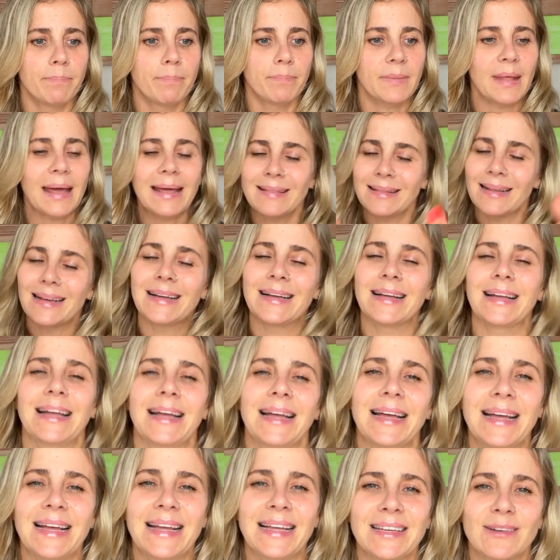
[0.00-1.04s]
and
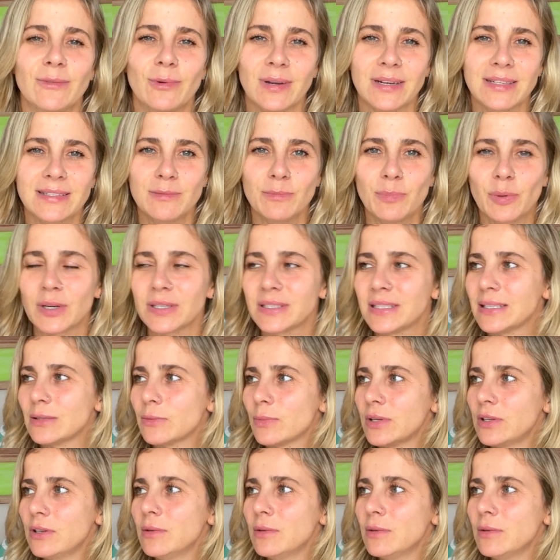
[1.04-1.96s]
what is important when